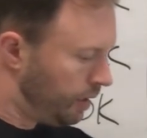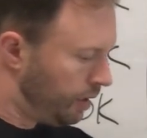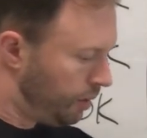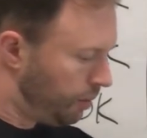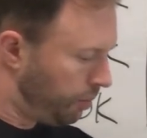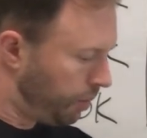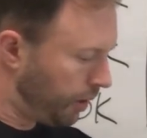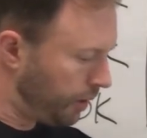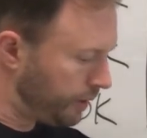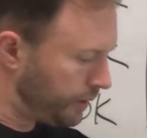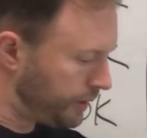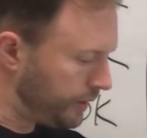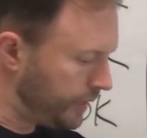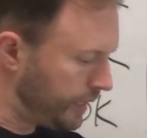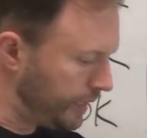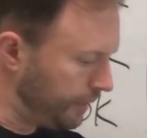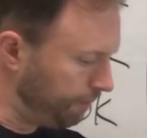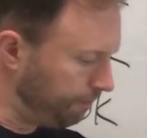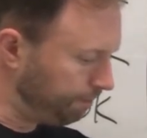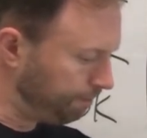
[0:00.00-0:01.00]
Part
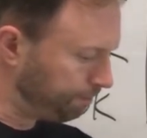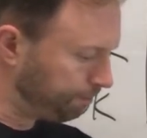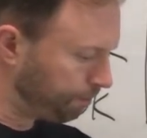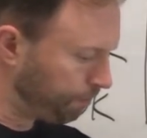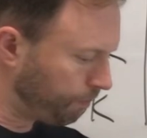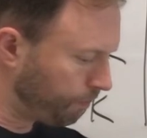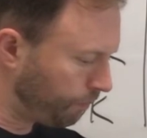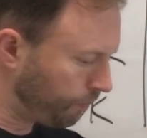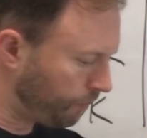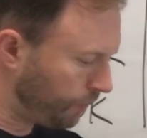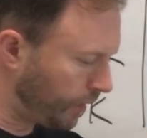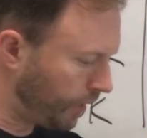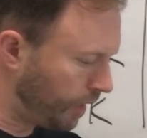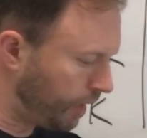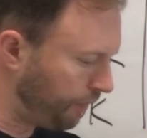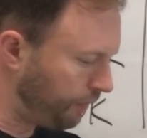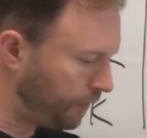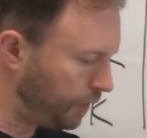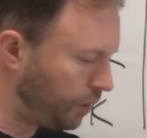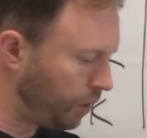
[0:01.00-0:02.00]
C.
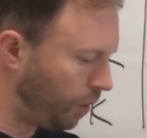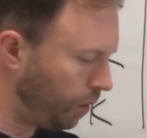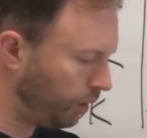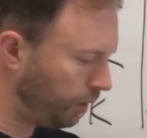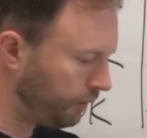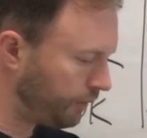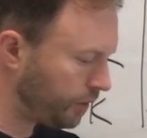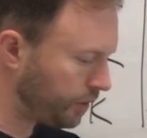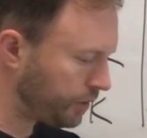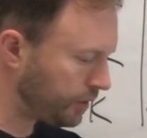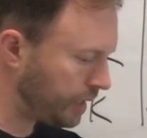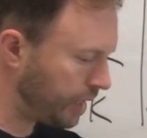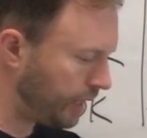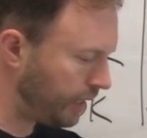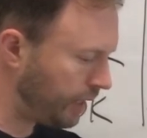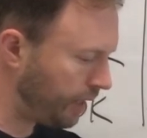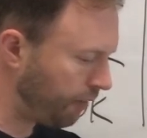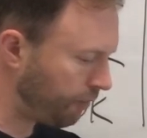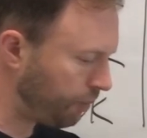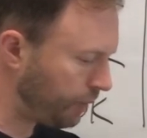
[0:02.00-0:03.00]
If the goal of your state
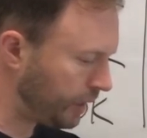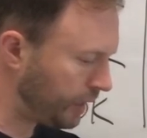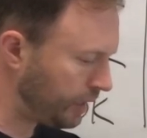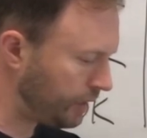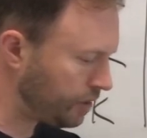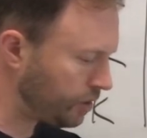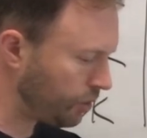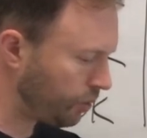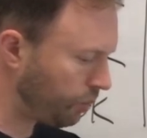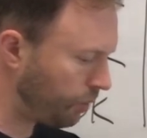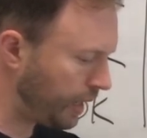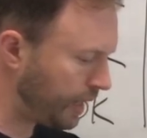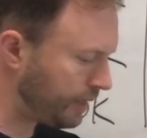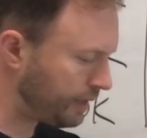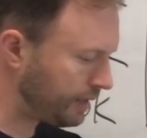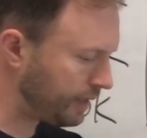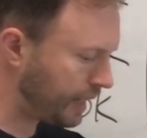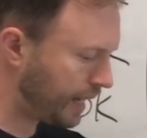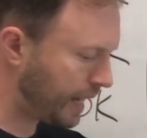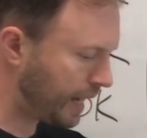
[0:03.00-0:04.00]
government is to raise
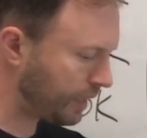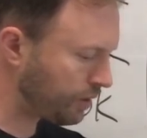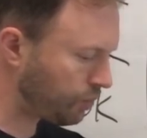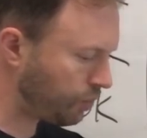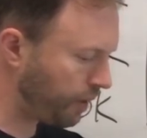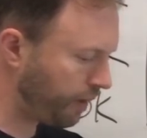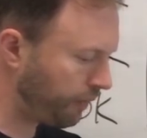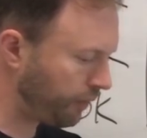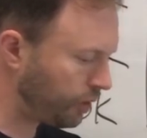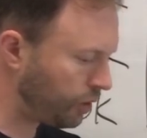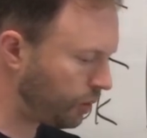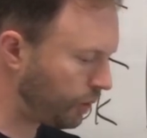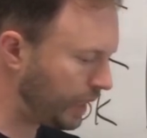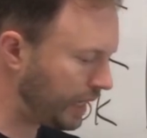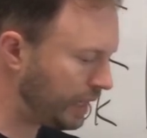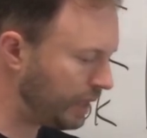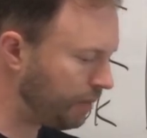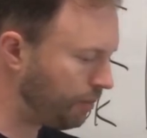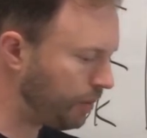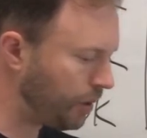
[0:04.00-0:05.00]
tax revenue
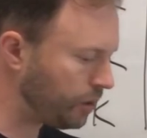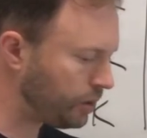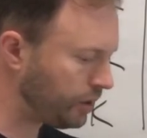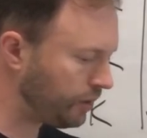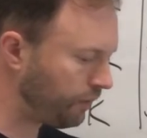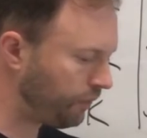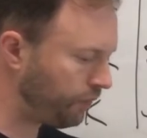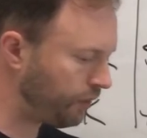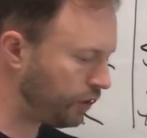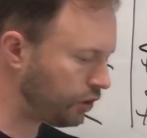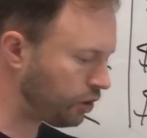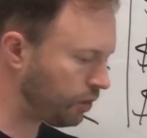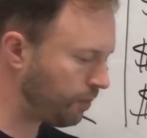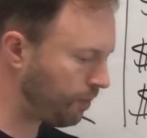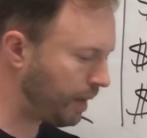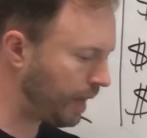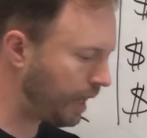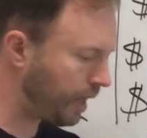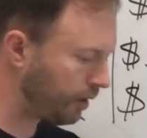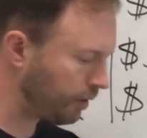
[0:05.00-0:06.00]
in the most efficient
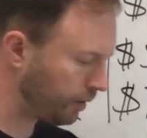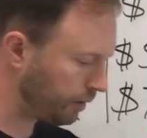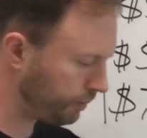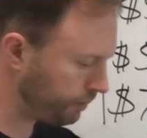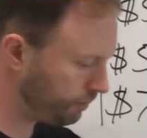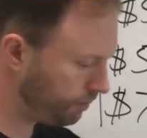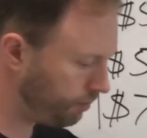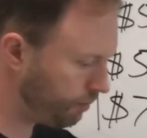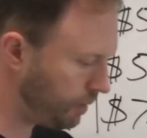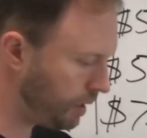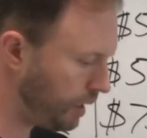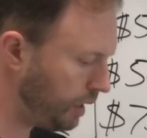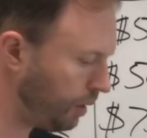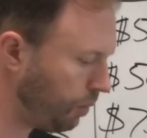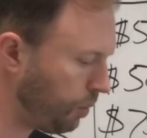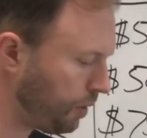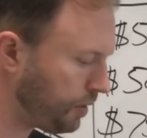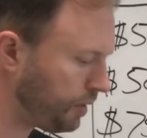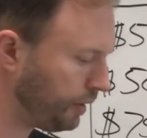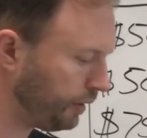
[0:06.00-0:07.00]
manner, meaning
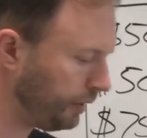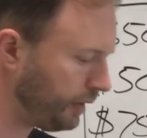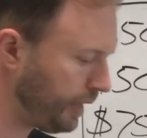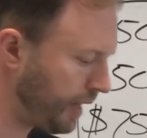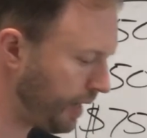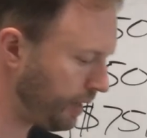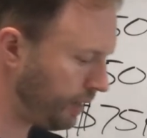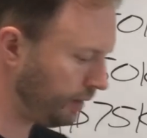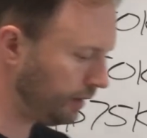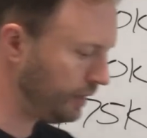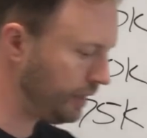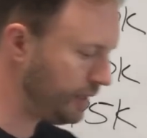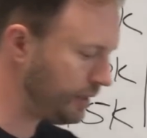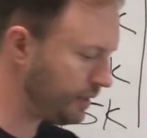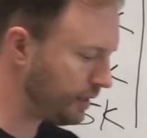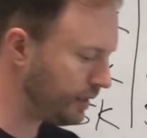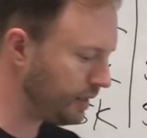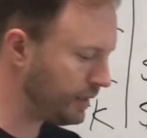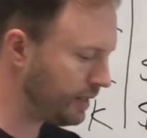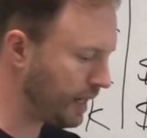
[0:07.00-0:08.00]
with the least
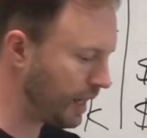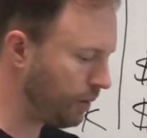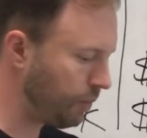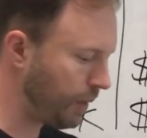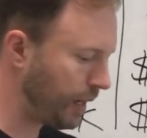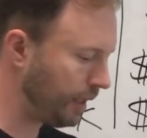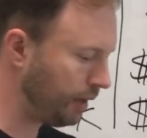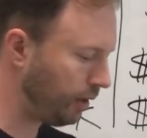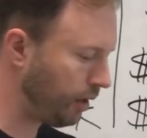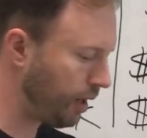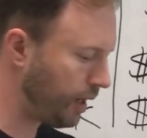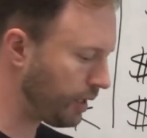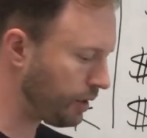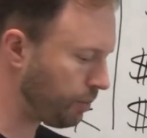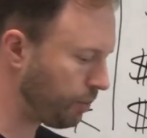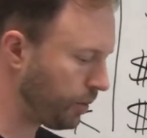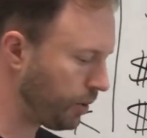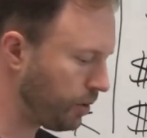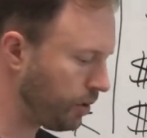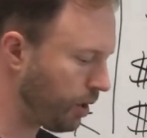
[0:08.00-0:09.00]
deadweight loss
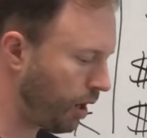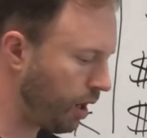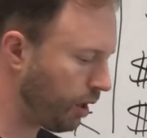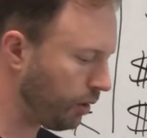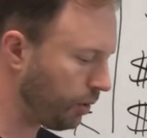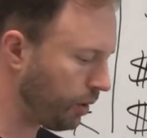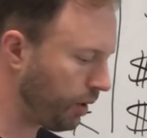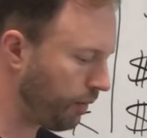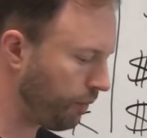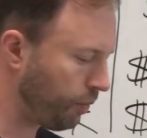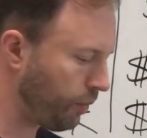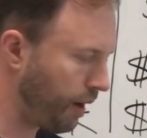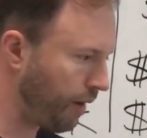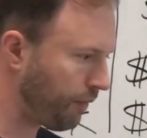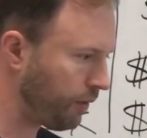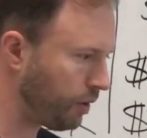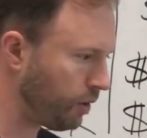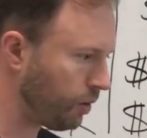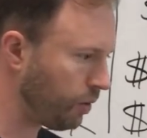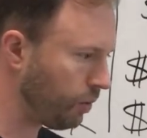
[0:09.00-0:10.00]
per dollar of
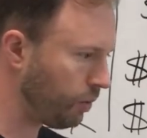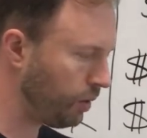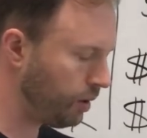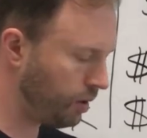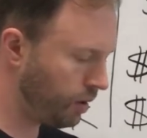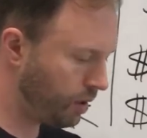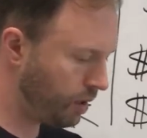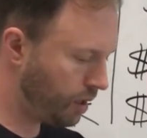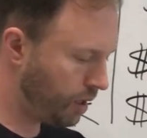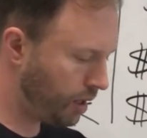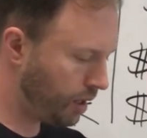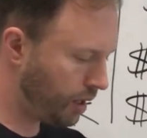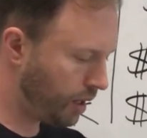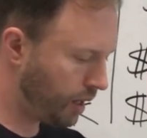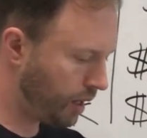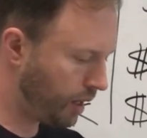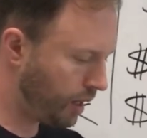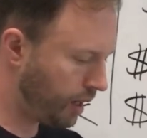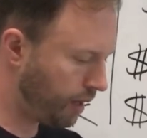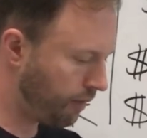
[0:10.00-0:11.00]
revenue,
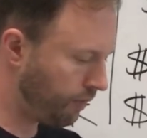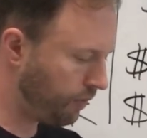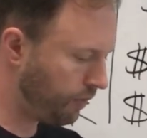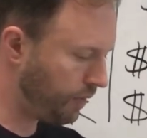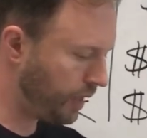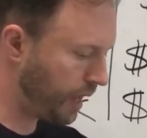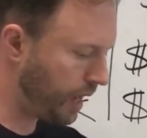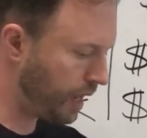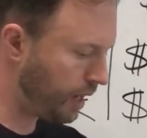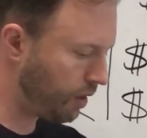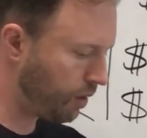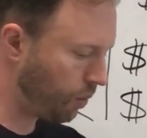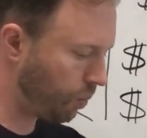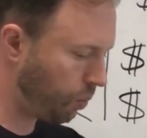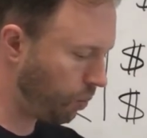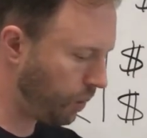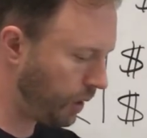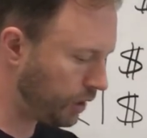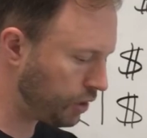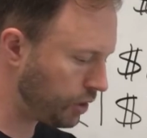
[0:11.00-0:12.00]
then
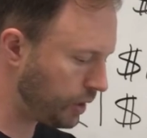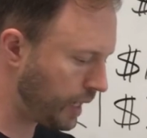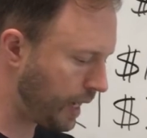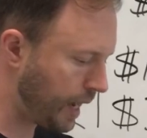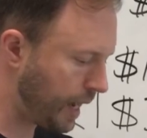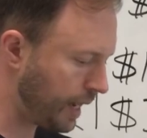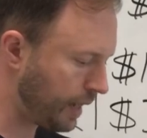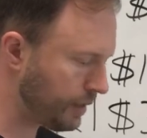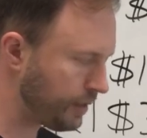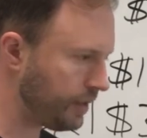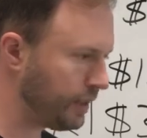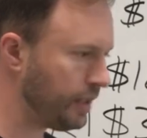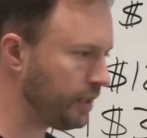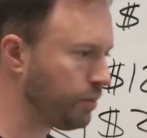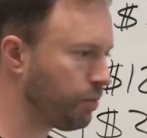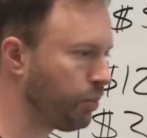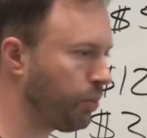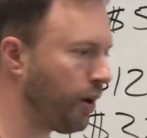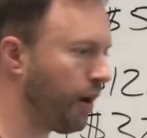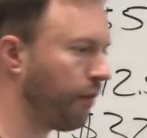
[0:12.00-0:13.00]
which tax is
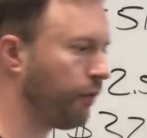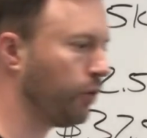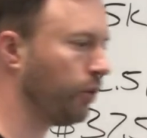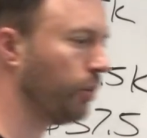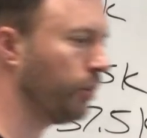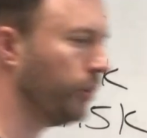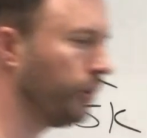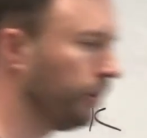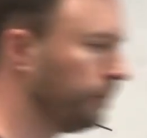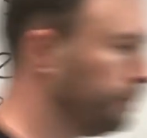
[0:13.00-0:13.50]
preferable?